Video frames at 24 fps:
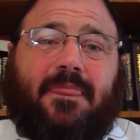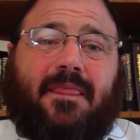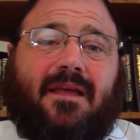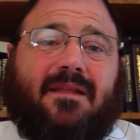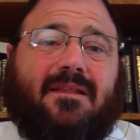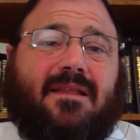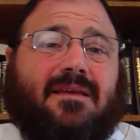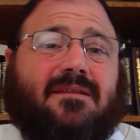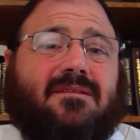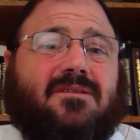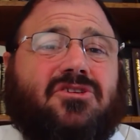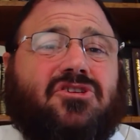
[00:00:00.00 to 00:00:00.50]

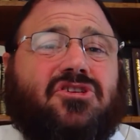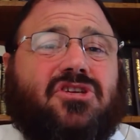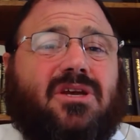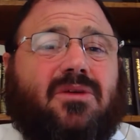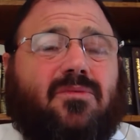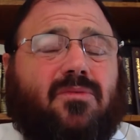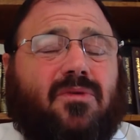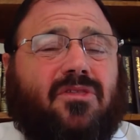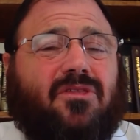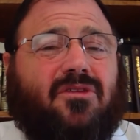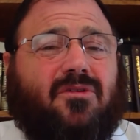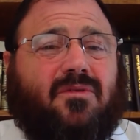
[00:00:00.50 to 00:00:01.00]
I'd like to share
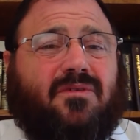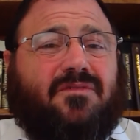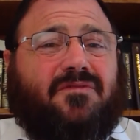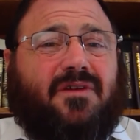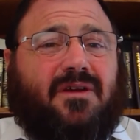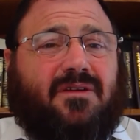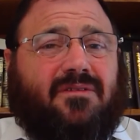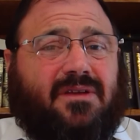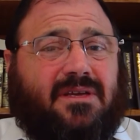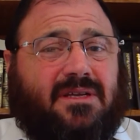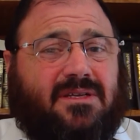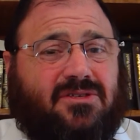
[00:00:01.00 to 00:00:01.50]
with you a
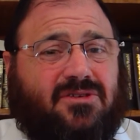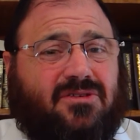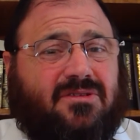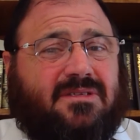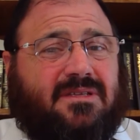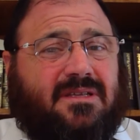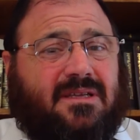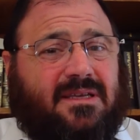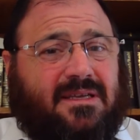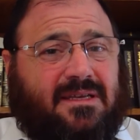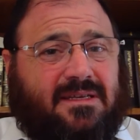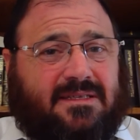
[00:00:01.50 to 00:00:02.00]
very
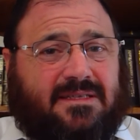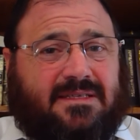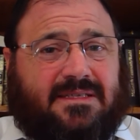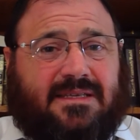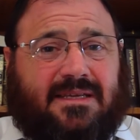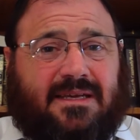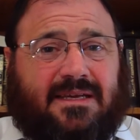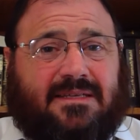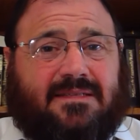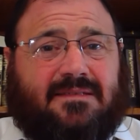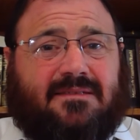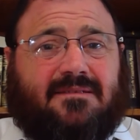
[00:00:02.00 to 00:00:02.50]
interesting
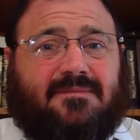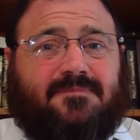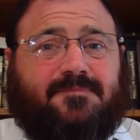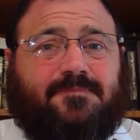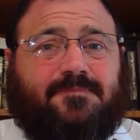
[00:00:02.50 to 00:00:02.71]
insight.